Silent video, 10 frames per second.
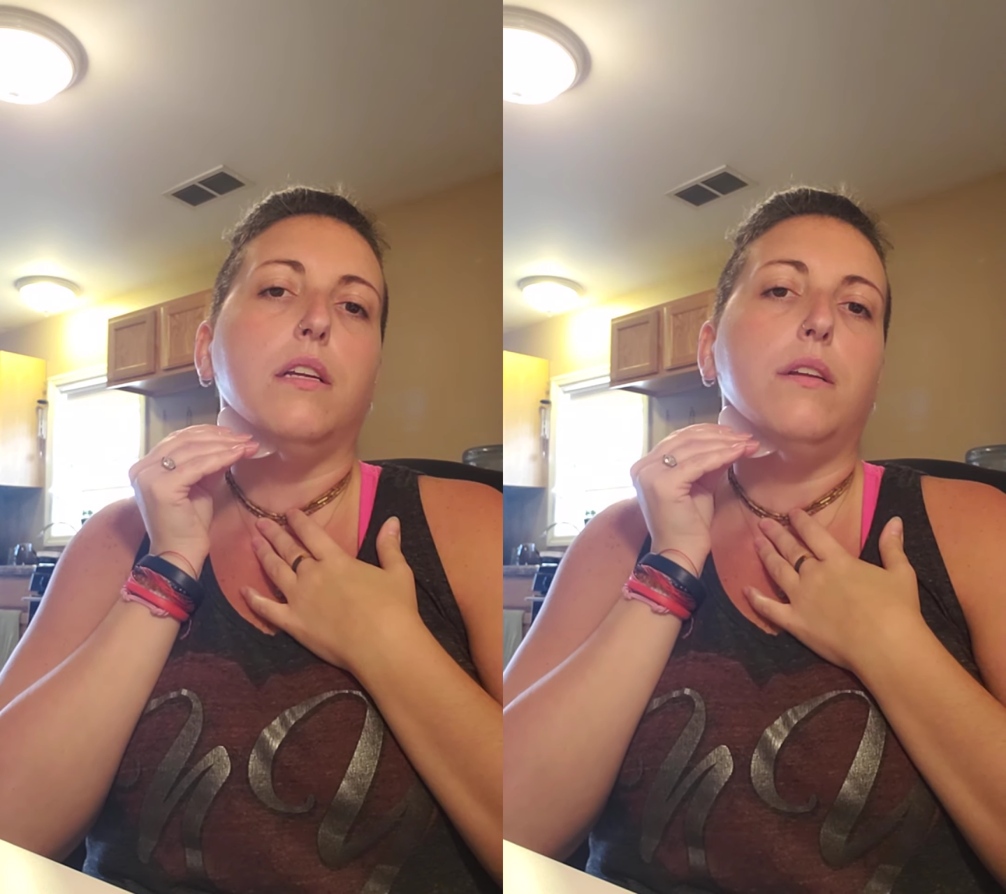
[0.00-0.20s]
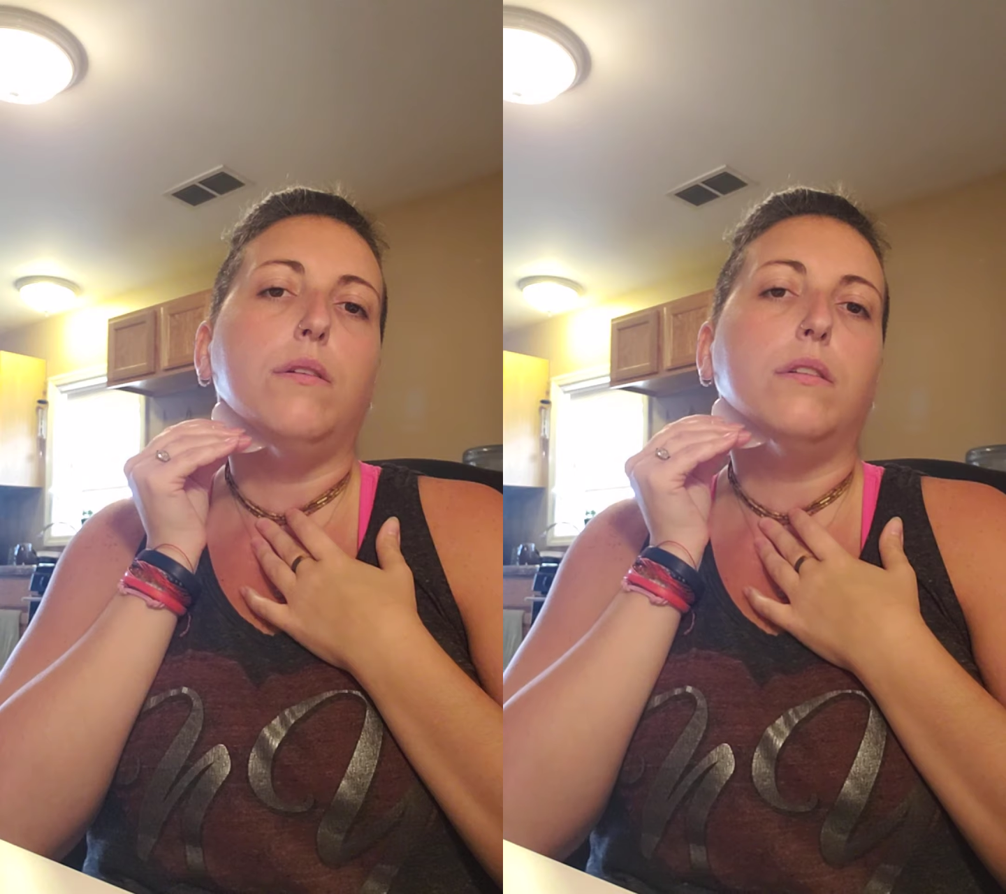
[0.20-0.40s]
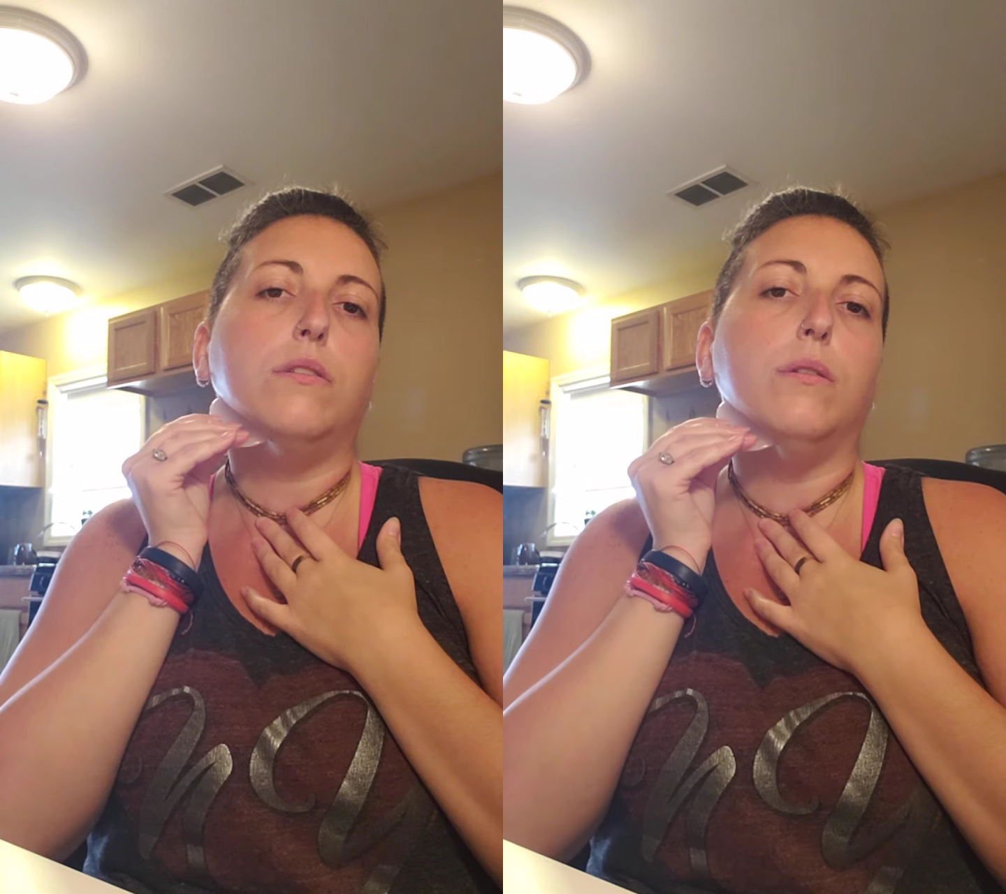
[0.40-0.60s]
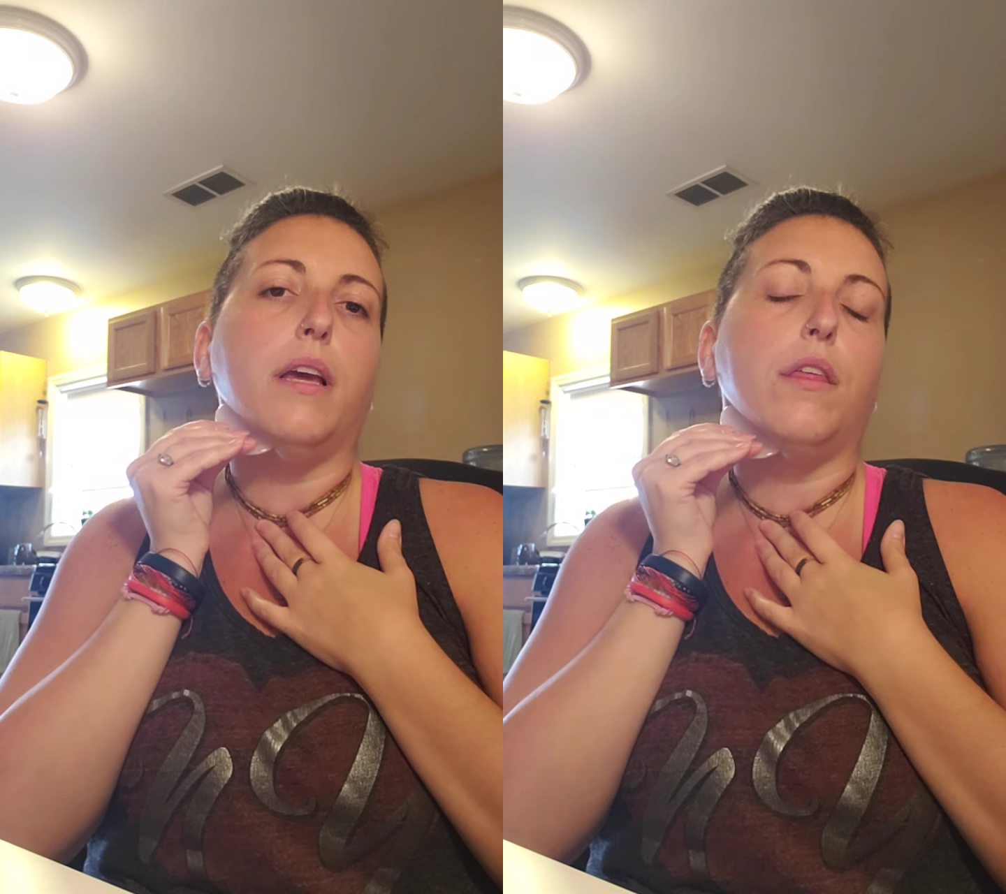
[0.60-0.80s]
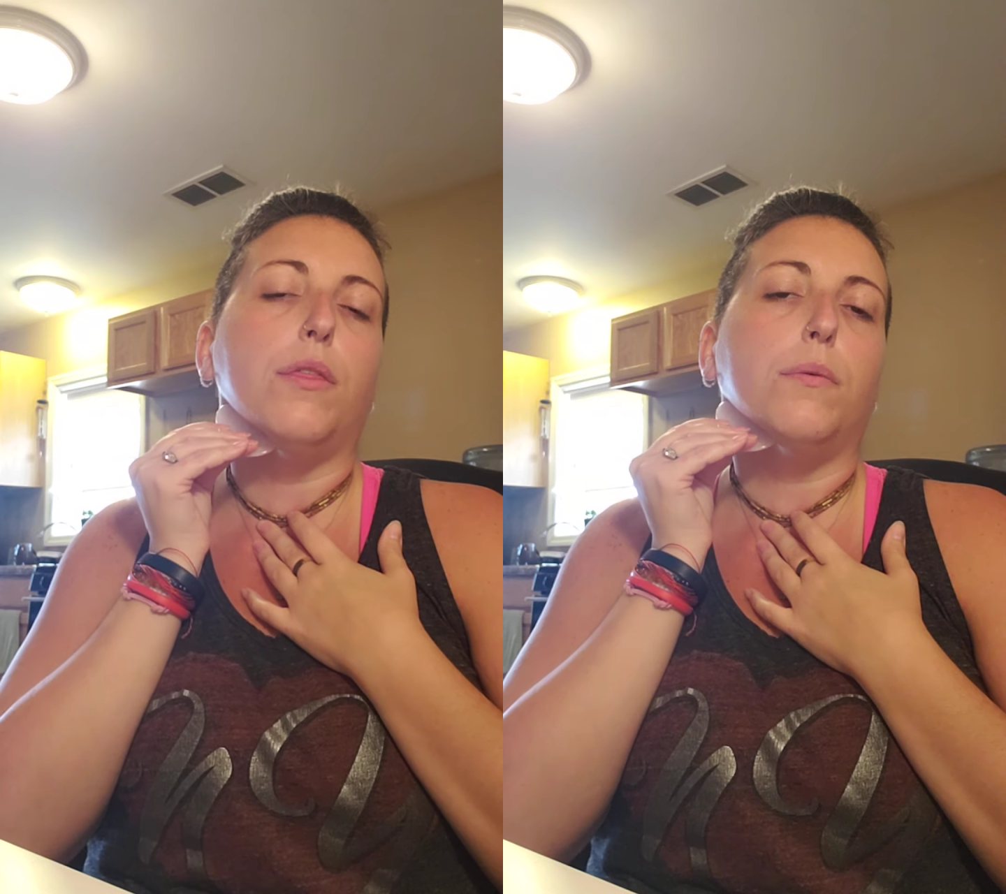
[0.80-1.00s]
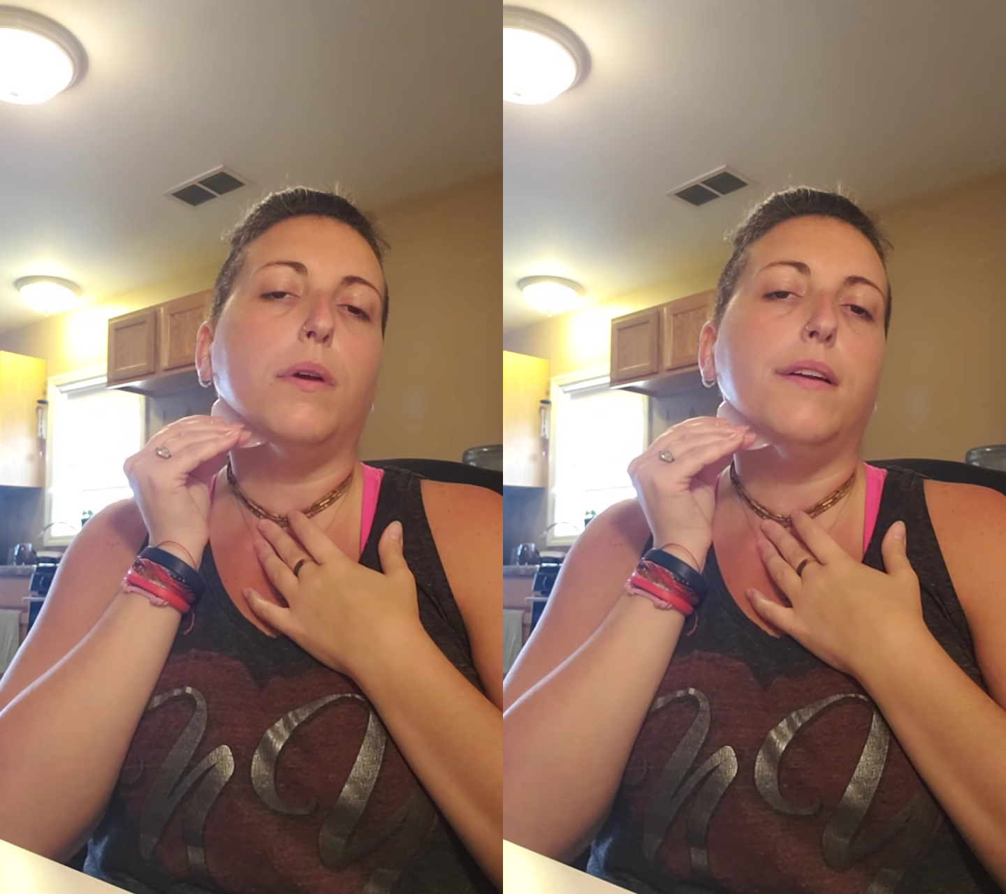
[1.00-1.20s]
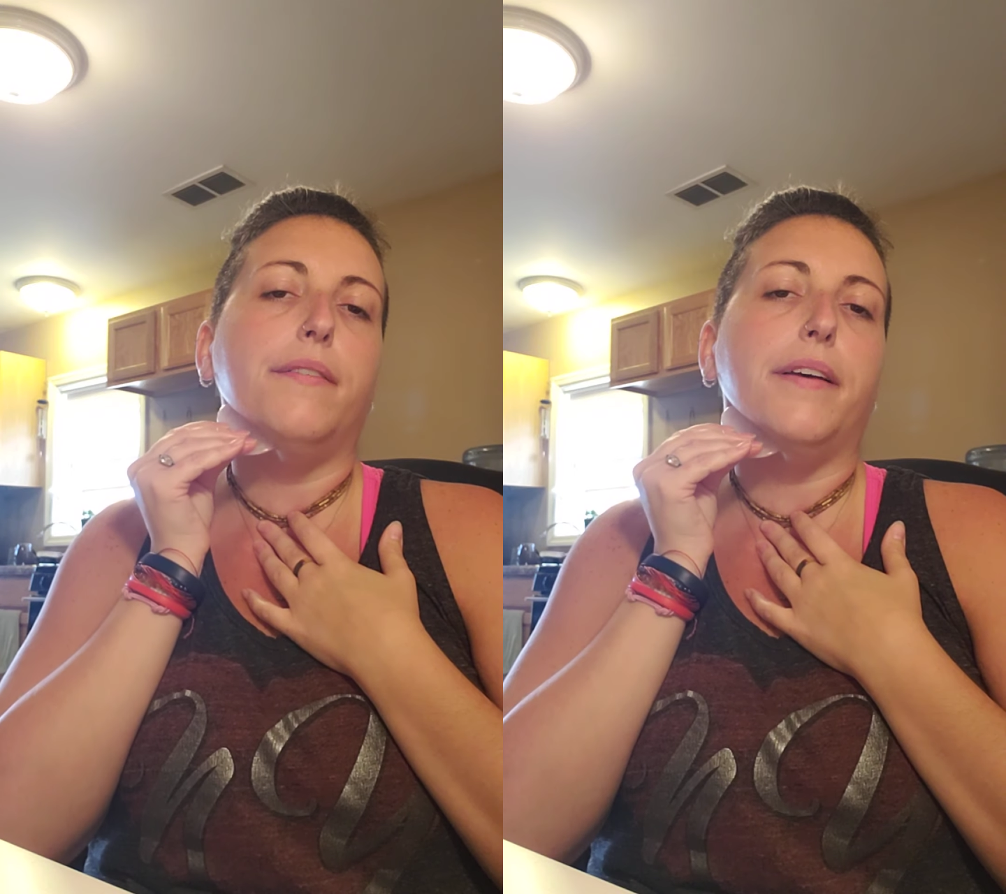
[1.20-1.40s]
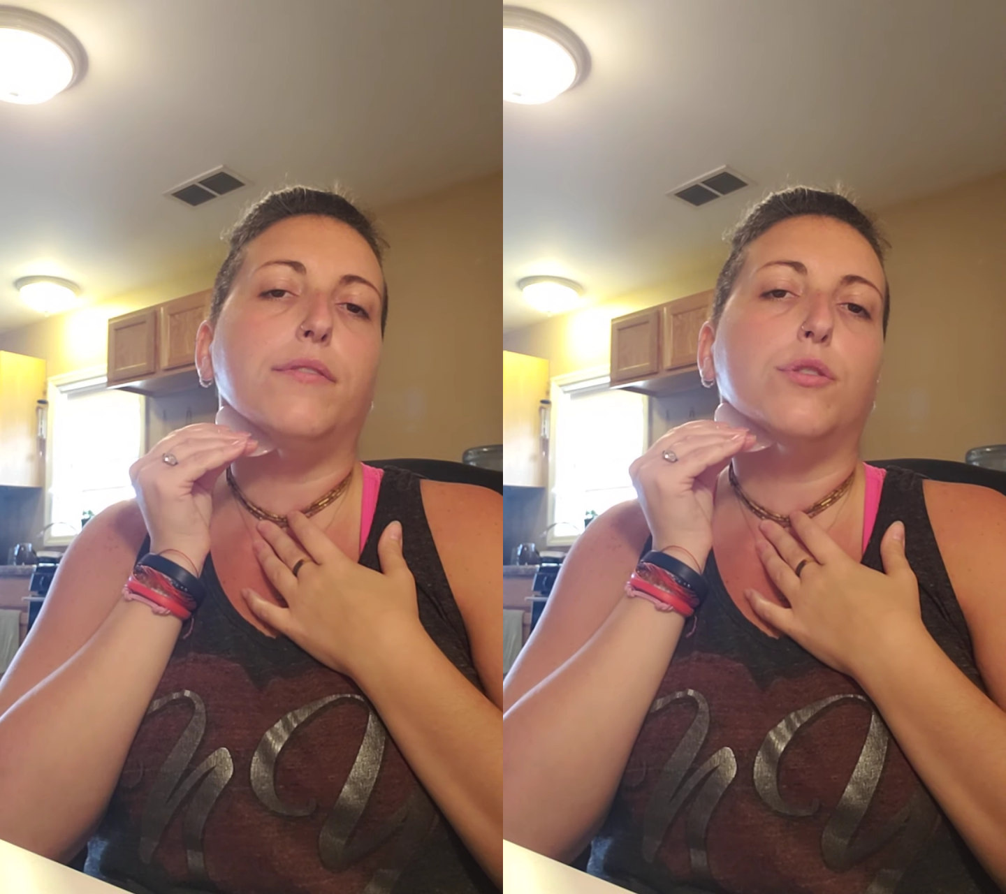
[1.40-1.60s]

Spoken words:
And you can do like 3 to 5